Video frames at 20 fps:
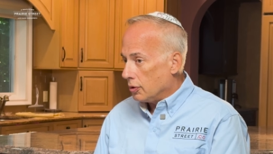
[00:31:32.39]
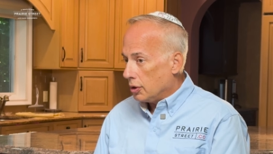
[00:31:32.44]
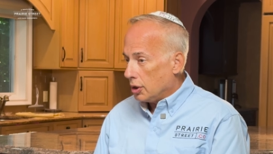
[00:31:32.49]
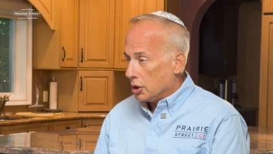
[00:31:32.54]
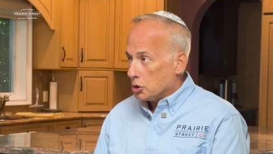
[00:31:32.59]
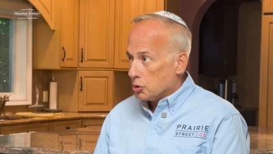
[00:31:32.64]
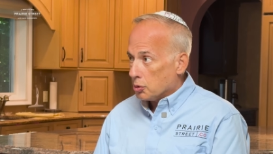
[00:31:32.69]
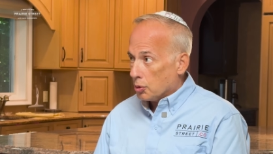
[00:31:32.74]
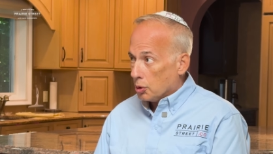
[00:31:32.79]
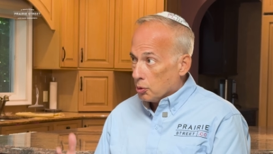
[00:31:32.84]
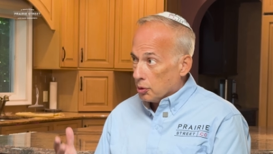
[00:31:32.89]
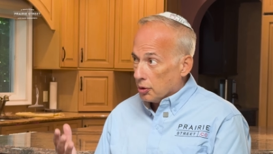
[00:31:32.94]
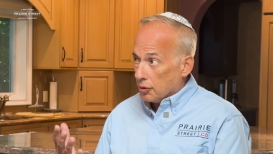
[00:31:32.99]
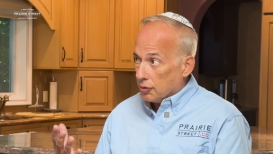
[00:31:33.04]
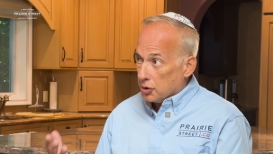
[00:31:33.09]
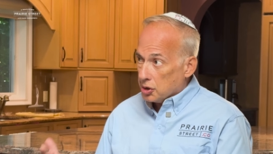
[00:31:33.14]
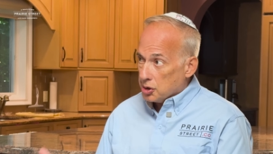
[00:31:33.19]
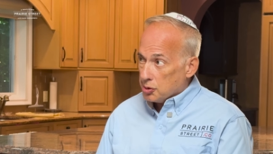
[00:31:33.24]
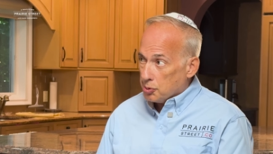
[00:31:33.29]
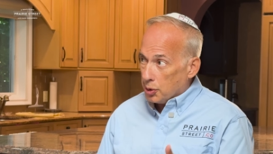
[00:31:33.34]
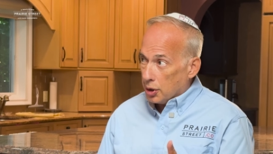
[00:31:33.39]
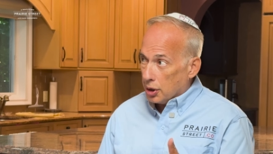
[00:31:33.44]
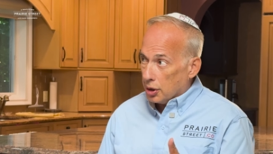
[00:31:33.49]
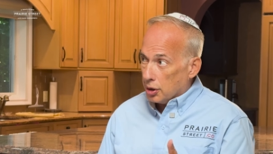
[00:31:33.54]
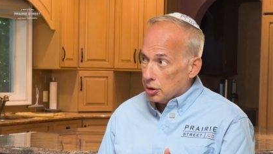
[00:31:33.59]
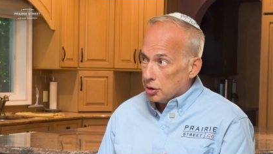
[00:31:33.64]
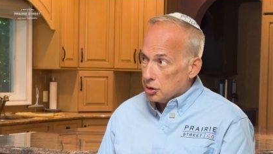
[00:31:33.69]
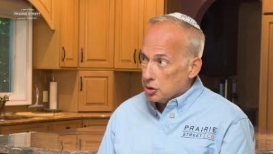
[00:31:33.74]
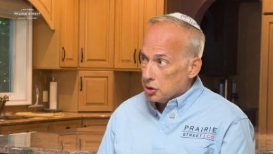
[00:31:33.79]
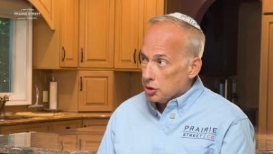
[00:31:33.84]
and that's why we have this
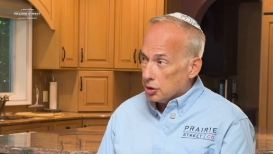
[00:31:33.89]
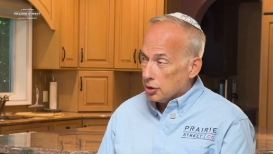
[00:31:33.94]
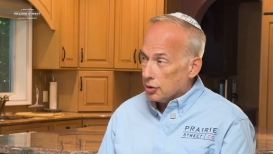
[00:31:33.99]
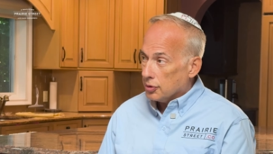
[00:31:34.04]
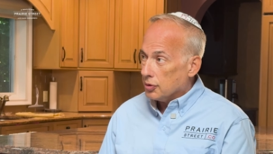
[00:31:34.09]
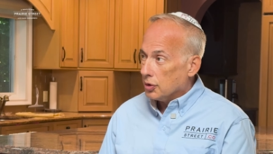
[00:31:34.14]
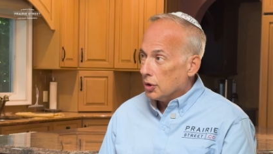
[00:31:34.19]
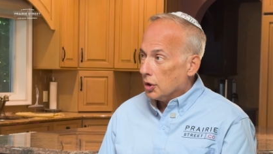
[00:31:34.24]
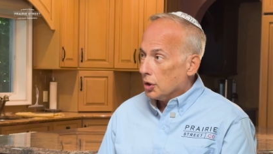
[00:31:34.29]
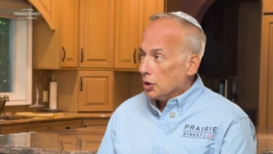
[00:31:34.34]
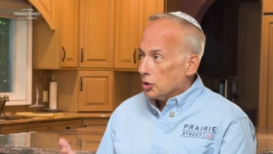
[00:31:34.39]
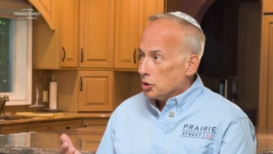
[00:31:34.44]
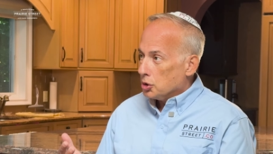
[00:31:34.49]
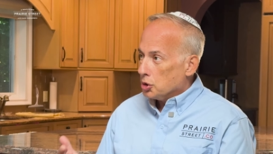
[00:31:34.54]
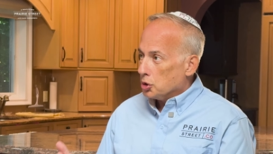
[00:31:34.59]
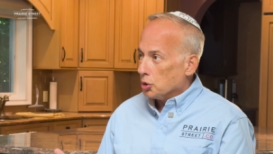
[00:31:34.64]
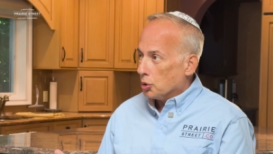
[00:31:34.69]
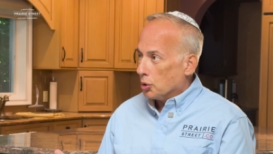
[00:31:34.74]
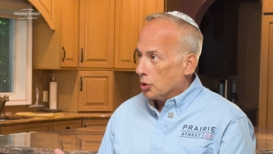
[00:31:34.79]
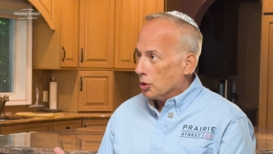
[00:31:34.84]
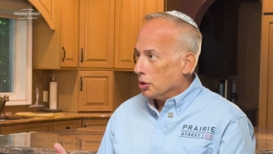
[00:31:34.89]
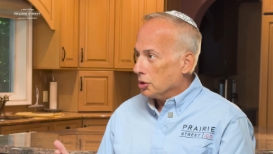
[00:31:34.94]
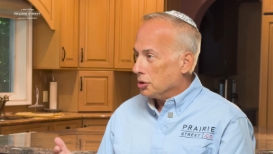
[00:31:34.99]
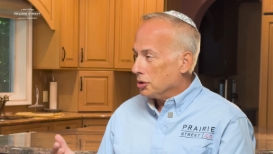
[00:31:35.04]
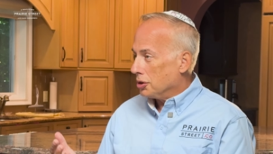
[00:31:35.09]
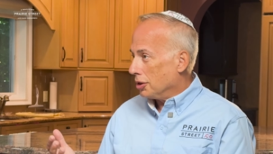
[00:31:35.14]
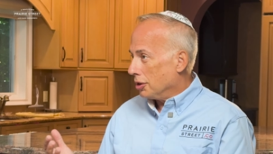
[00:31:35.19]
balance of short